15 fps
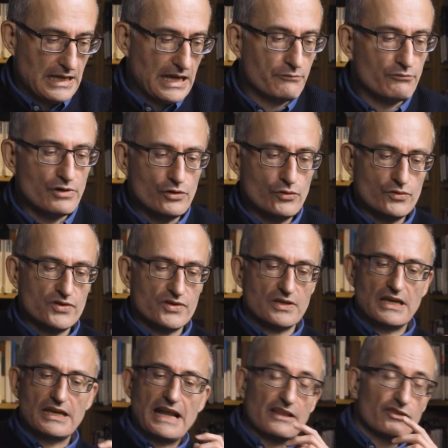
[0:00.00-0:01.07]
And we'll use
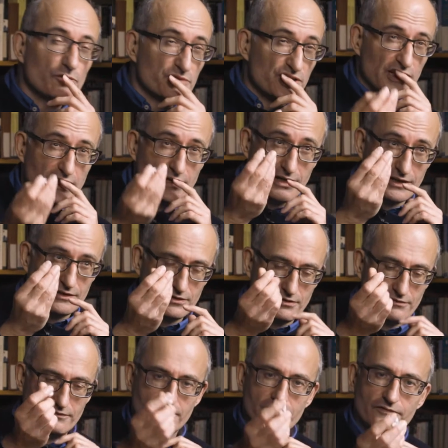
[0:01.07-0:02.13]
a random
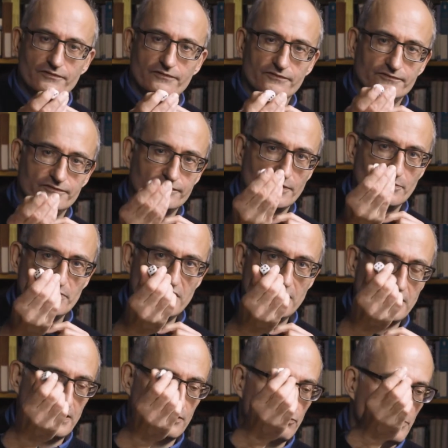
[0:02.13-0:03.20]
generator. For
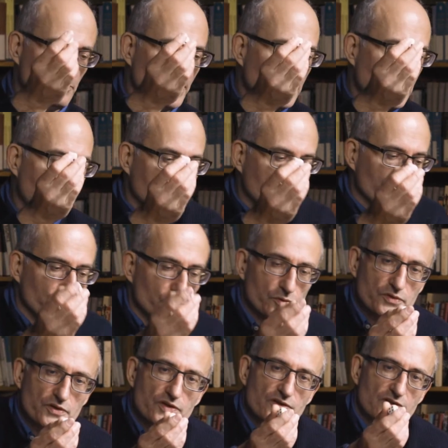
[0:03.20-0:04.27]
me, it will be enough to
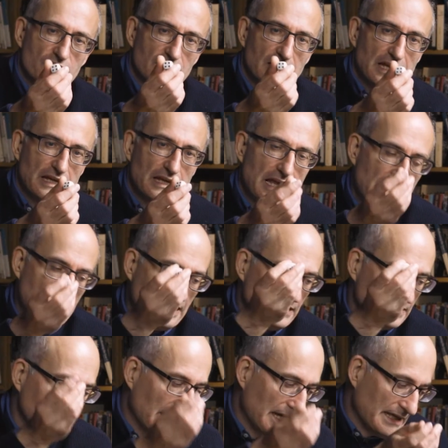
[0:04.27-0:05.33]
use a
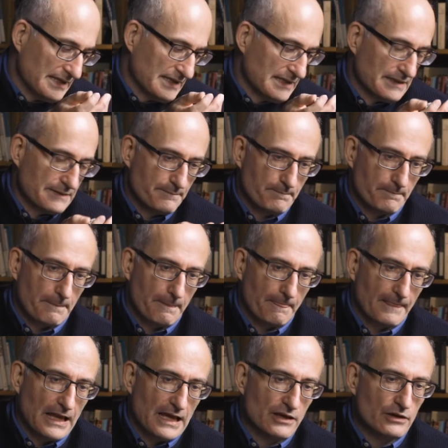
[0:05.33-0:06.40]
dice.
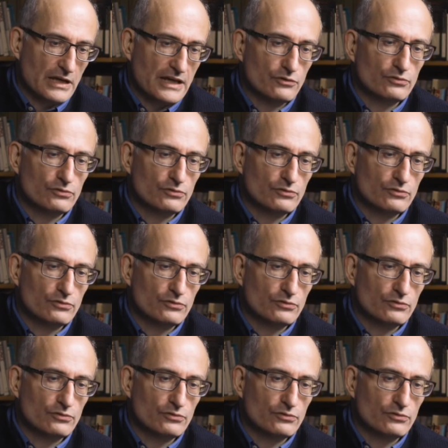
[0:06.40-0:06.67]
I